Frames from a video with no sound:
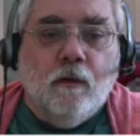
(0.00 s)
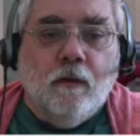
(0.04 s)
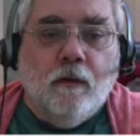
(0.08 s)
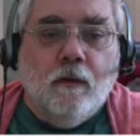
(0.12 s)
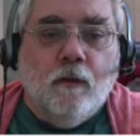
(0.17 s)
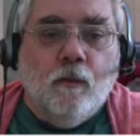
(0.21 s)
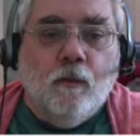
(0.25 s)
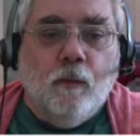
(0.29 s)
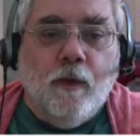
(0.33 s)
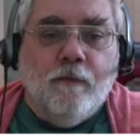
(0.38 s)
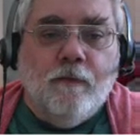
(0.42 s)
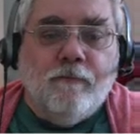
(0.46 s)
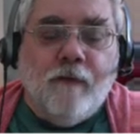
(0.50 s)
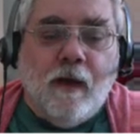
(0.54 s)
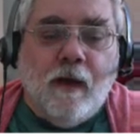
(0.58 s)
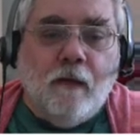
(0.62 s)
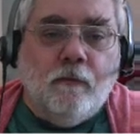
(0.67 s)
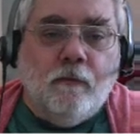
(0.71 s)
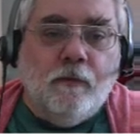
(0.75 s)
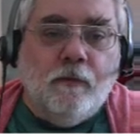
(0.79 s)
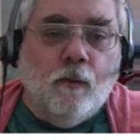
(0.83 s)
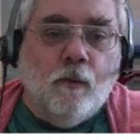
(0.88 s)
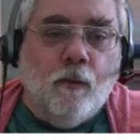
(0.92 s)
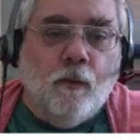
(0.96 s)
we
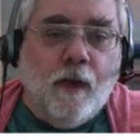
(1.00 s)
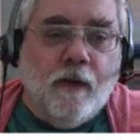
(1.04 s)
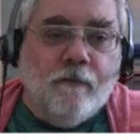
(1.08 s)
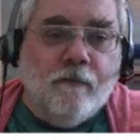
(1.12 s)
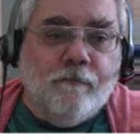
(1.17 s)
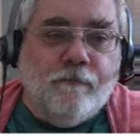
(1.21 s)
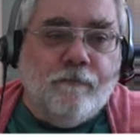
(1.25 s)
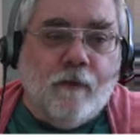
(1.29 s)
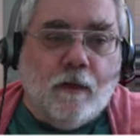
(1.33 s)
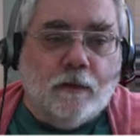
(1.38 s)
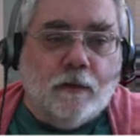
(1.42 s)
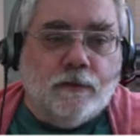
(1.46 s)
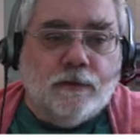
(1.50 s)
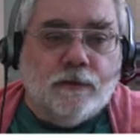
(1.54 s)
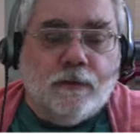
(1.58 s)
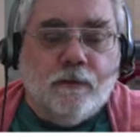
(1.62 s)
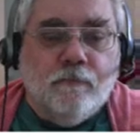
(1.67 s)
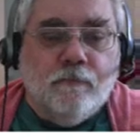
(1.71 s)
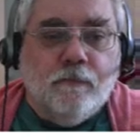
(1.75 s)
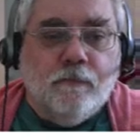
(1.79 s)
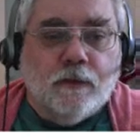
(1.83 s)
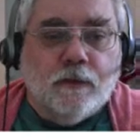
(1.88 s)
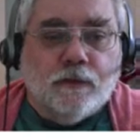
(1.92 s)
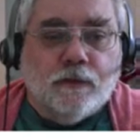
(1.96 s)
found the wave
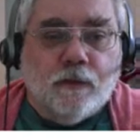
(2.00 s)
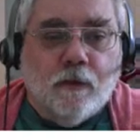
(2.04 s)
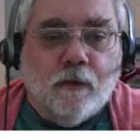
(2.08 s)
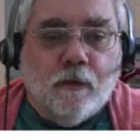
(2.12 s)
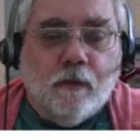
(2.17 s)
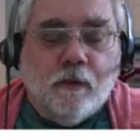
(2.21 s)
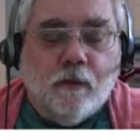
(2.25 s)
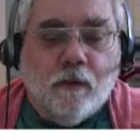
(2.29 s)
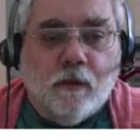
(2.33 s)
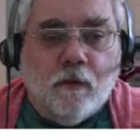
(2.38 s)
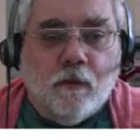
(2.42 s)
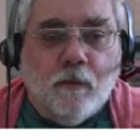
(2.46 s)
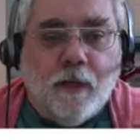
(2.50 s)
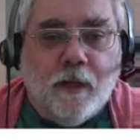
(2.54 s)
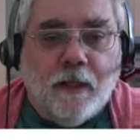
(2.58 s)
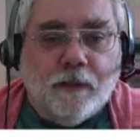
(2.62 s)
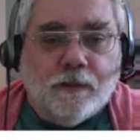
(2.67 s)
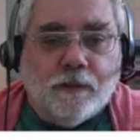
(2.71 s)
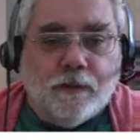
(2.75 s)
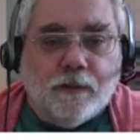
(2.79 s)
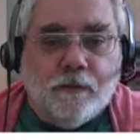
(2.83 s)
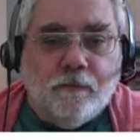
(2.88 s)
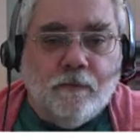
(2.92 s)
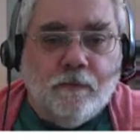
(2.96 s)
function, the Schrodinger
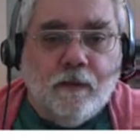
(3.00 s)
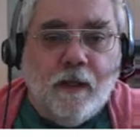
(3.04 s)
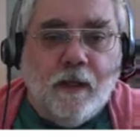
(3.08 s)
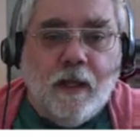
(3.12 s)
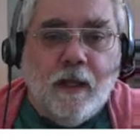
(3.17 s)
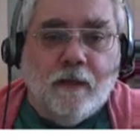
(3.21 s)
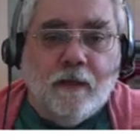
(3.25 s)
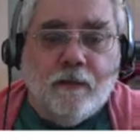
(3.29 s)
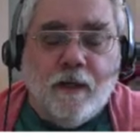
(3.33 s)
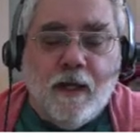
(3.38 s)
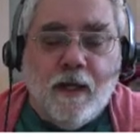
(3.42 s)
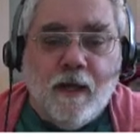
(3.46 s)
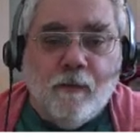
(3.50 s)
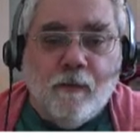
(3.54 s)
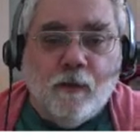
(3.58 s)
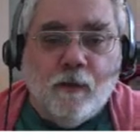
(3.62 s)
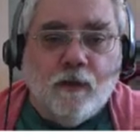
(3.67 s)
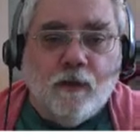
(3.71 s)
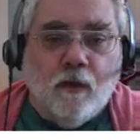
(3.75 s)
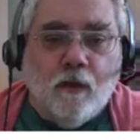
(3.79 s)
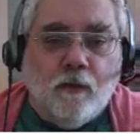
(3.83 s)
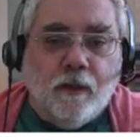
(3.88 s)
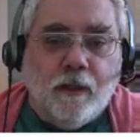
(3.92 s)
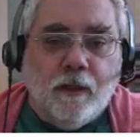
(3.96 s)
equation, and the
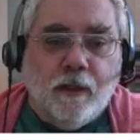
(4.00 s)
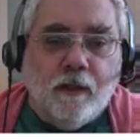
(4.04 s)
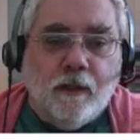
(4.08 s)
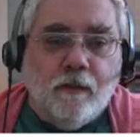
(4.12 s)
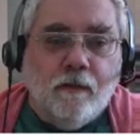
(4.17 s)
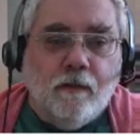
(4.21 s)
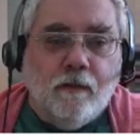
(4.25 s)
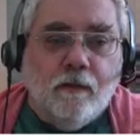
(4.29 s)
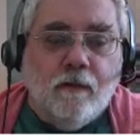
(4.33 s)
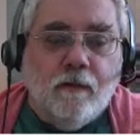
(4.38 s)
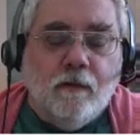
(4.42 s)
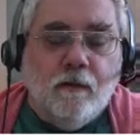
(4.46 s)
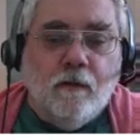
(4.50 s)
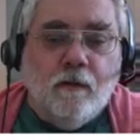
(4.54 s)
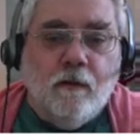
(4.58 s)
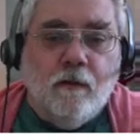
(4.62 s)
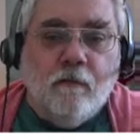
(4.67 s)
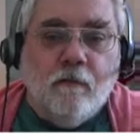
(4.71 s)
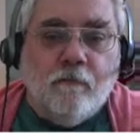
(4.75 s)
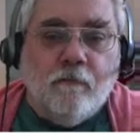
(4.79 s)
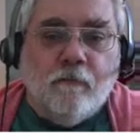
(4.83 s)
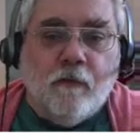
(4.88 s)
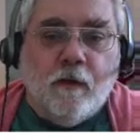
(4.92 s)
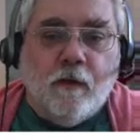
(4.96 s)
Hamiltonian
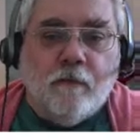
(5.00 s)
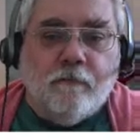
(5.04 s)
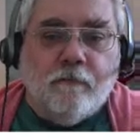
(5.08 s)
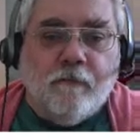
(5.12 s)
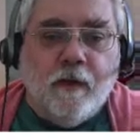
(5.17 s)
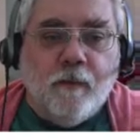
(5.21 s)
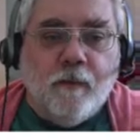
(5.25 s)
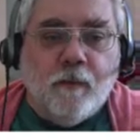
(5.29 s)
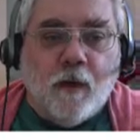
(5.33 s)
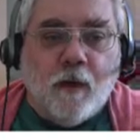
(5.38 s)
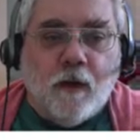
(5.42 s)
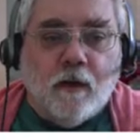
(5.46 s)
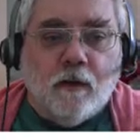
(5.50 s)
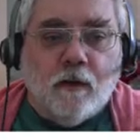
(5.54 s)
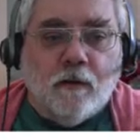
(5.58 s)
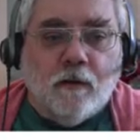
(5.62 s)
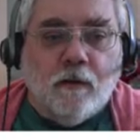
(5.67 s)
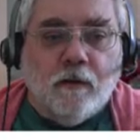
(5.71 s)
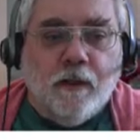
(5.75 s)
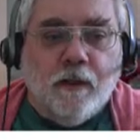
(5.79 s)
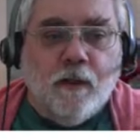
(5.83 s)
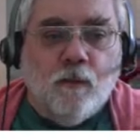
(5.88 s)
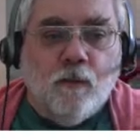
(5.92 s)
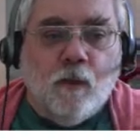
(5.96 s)
for a free
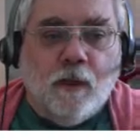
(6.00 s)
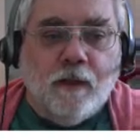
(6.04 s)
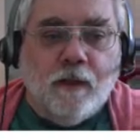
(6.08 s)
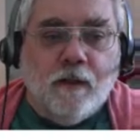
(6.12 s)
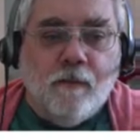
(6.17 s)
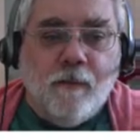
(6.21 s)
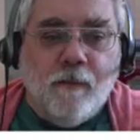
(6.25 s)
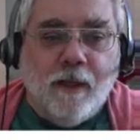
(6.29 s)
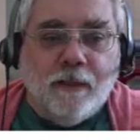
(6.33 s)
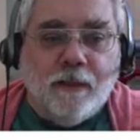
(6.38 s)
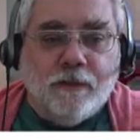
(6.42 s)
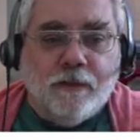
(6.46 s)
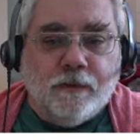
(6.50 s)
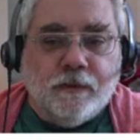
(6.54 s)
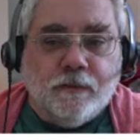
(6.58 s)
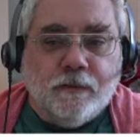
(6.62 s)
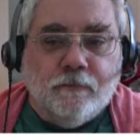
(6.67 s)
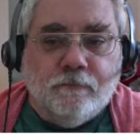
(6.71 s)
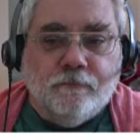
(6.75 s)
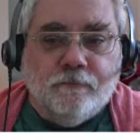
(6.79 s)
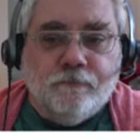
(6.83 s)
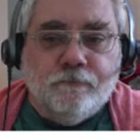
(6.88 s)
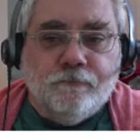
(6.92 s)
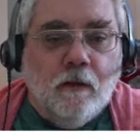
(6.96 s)
particle in one
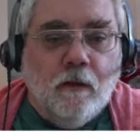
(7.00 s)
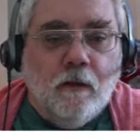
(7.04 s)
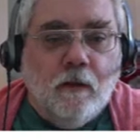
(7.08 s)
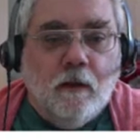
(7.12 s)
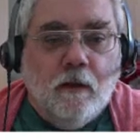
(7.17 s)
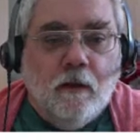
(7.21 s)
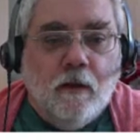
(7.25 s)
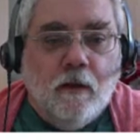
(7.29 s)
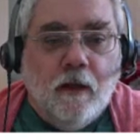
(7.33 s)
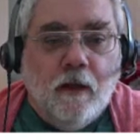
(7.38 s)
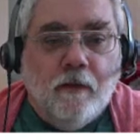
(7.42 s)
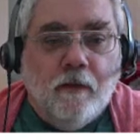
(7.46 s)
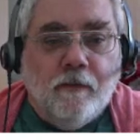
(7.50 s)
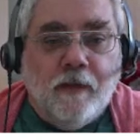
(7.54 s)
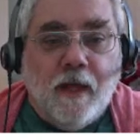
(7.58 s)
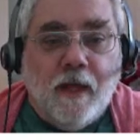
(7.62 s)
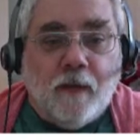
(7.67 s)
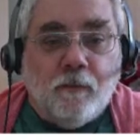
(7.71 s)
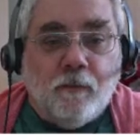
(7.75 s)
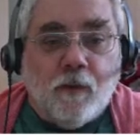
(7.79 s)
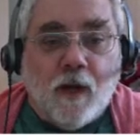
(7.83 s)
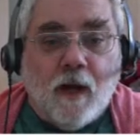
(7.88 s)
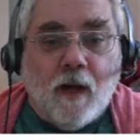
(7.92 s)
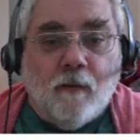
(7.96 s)
dimension. In
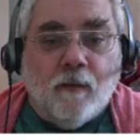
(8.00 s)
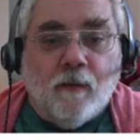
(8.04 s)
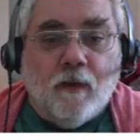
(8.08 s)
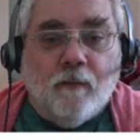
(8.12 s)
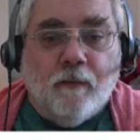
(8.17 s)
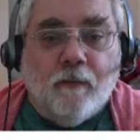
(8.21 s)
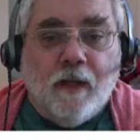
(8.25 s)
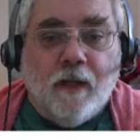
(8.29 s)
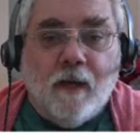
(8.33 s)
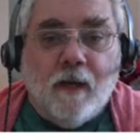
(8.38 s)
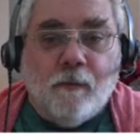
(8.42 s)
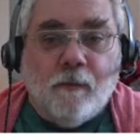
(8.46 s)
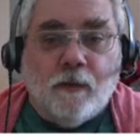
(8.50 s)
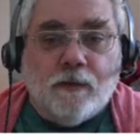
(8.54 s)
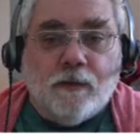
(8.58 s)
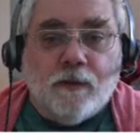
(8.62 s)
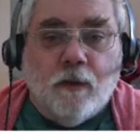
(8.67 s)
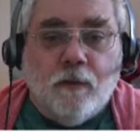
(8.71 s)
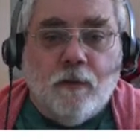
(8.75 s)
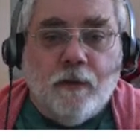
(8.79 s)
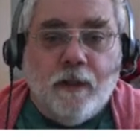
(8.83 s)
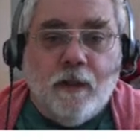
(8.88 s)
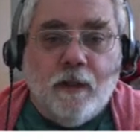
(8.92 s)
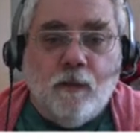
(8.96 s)
that problem, the
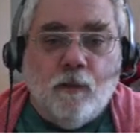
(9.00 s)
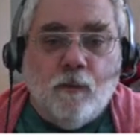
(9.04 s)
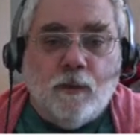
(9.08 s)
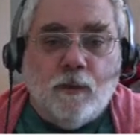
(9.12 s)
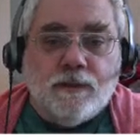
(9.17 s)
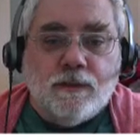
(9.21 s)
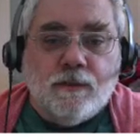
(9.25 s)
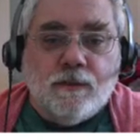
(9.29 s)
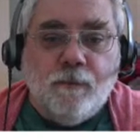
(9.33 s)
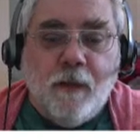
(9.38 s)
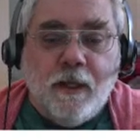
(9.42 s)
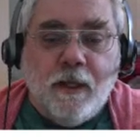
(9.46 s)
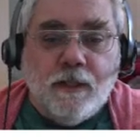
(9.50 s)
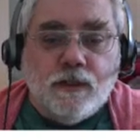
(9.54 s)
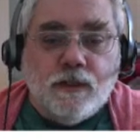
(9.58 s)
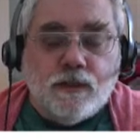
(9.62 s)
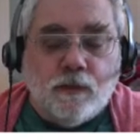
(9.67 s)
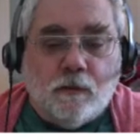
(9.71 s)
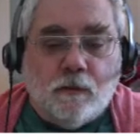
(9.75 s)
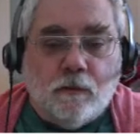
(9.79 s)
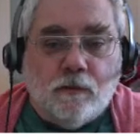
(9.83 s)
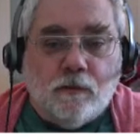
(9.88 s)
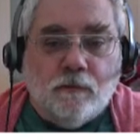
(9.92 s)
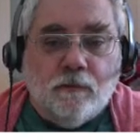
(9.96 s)
Hamiltonian was
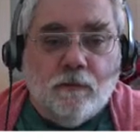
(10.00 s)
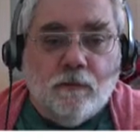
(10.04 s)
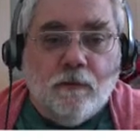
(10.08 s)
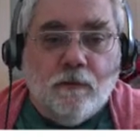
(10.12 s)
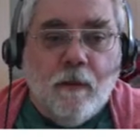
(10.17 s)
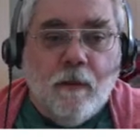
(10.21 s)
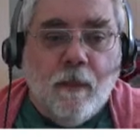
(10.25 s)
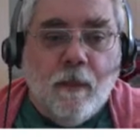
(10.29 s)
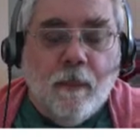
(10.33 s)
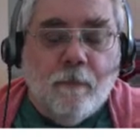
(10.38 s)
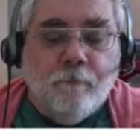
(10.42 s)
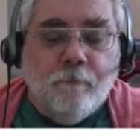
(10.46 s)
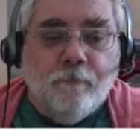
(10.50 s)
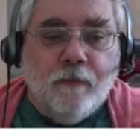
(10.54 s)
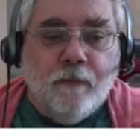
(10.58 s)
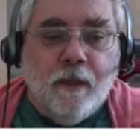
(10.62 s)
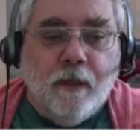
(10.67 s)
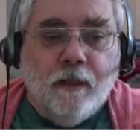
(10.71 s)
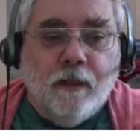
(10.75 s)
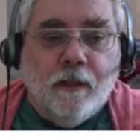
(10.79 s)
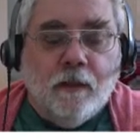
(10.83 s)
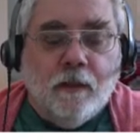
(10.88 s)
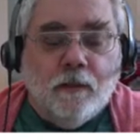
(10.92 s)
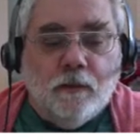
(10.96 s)
spatial.
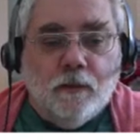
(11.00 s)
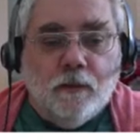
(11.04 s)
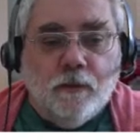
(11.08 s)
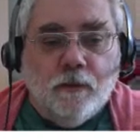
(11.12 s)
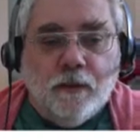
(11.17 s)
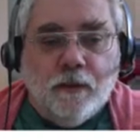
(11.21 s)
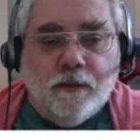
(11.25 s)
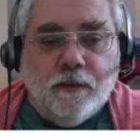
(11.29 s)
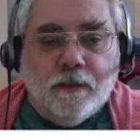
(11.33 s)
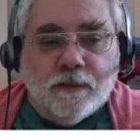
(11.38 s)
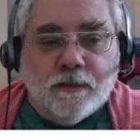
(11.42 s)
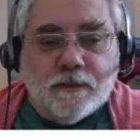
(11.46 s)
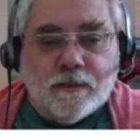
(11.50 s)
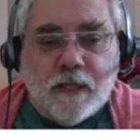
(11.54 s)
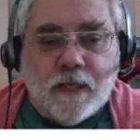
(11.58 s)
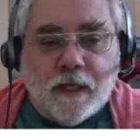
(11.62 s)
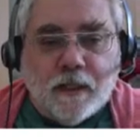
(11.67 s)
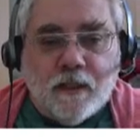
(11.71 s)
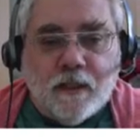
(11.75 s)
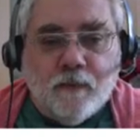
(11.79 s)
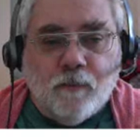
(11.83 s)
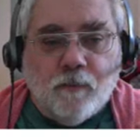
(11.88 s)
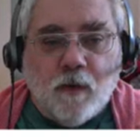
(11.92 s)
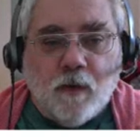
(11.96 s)
It included the
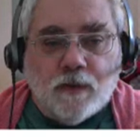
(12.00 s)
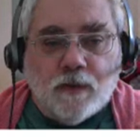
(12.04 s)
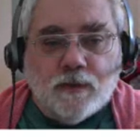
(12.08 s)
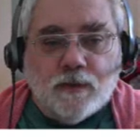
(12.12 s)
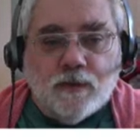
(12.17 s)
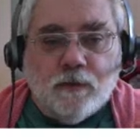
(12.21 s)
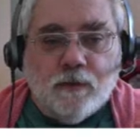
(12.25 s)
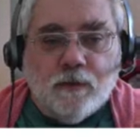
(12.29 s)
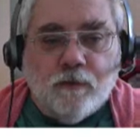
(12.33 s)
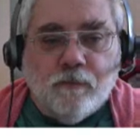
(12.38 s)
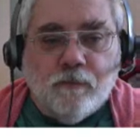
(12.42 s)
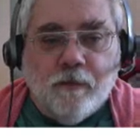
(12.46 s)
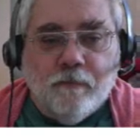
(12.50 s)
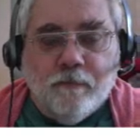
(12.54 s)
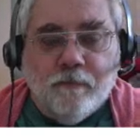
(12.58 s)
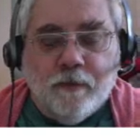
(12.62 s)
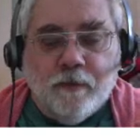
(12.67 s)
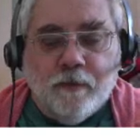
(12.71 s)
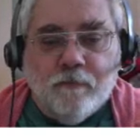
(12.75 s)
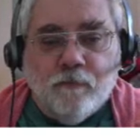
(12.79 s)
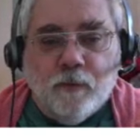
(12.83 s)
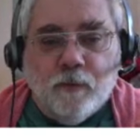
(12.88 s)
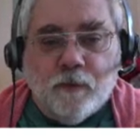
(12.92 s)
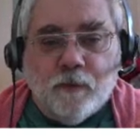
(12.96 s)
second partial
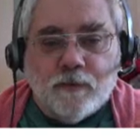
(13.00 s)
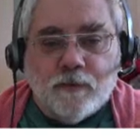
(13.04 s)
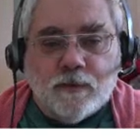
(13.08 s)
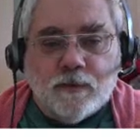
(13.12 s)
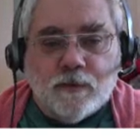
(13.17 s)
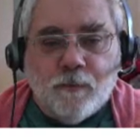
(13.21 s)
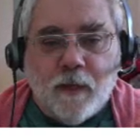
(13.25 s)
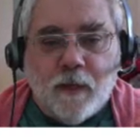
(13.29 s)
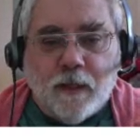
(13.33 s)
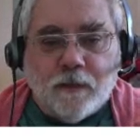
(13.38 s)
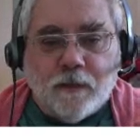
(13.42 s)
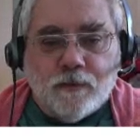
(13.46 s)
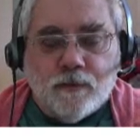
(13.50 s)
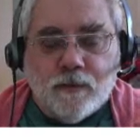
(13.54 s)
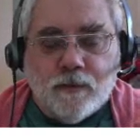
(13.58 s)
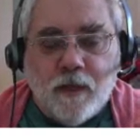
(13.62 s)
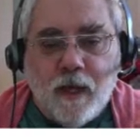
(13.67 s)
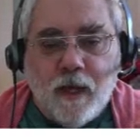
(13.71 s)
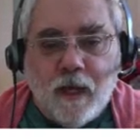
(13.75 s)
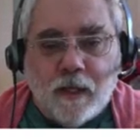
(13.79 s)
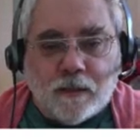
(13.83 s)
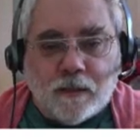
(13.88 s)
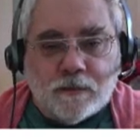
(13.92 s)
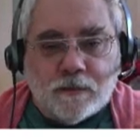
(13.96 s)
derivative with respect to
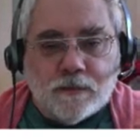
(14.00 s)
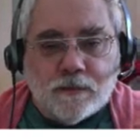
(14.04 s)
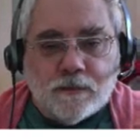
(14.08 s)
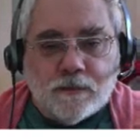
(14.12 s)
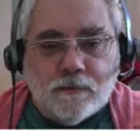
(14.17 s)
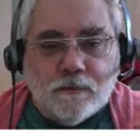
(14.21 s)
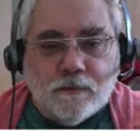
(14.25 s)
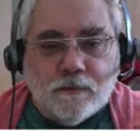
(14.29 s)
x.